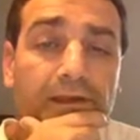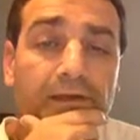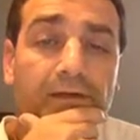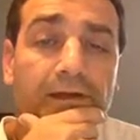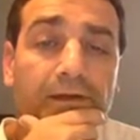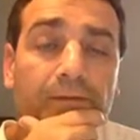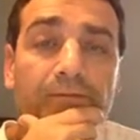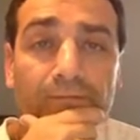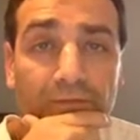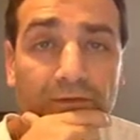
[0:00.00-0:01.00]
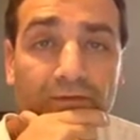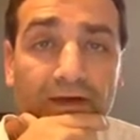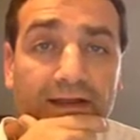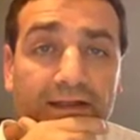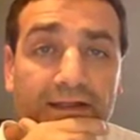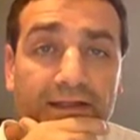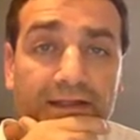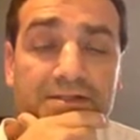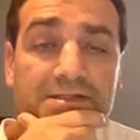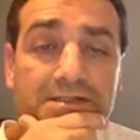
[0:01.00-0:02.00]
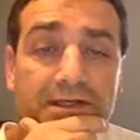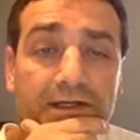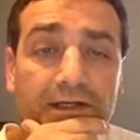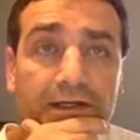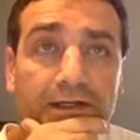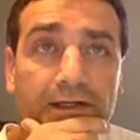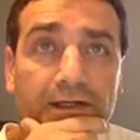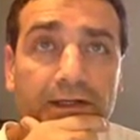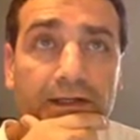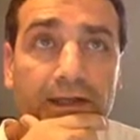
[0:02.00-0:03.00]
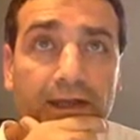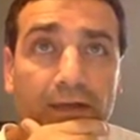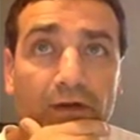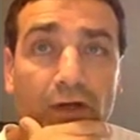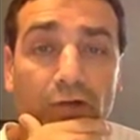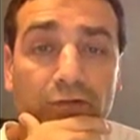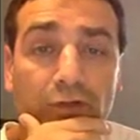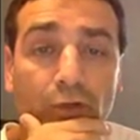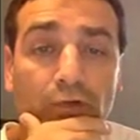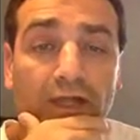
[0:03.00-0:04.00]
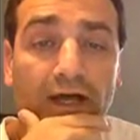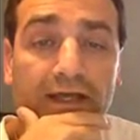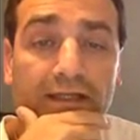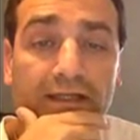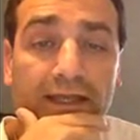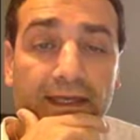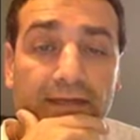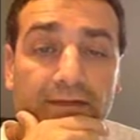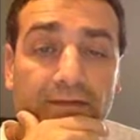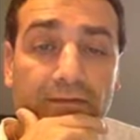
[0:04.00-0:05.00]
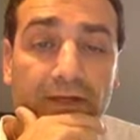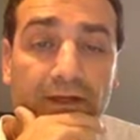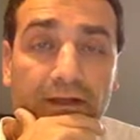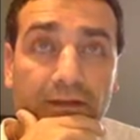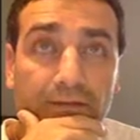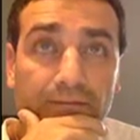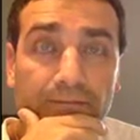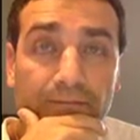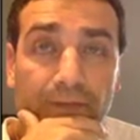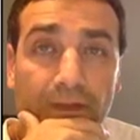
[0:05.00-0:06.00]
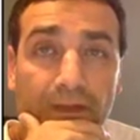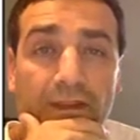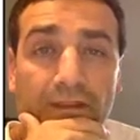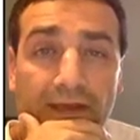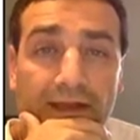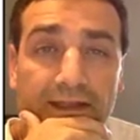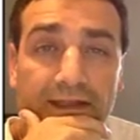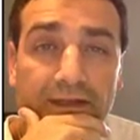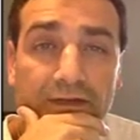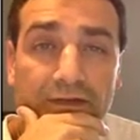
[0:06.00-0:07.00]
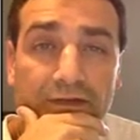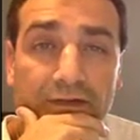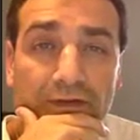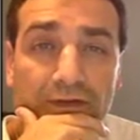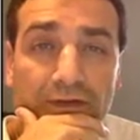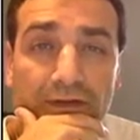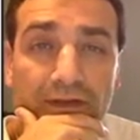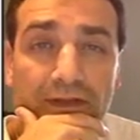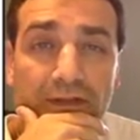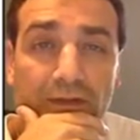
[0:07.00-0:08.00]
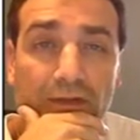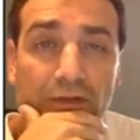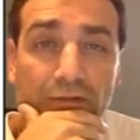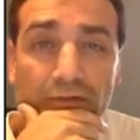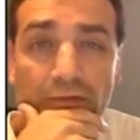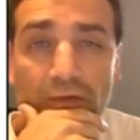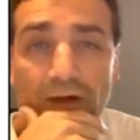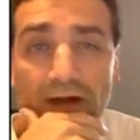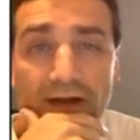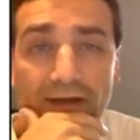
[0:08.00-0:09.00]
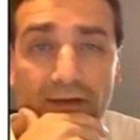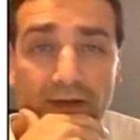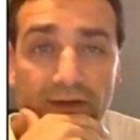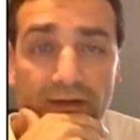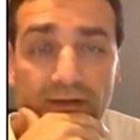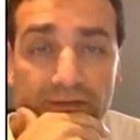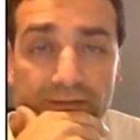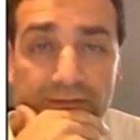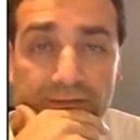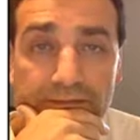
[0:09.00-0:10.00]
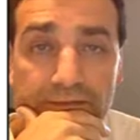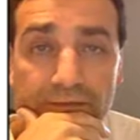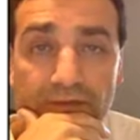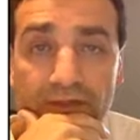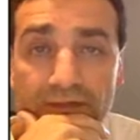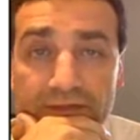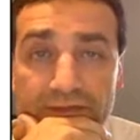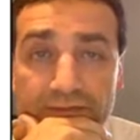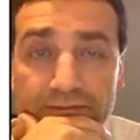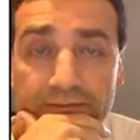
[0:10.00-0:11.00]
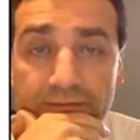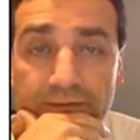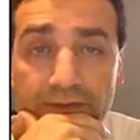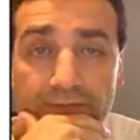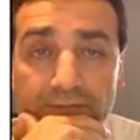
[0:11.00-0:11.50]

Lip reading: right here, a valley is an area of low-lying land, right here, that is in the middle of two higher areas of elevation. Okay,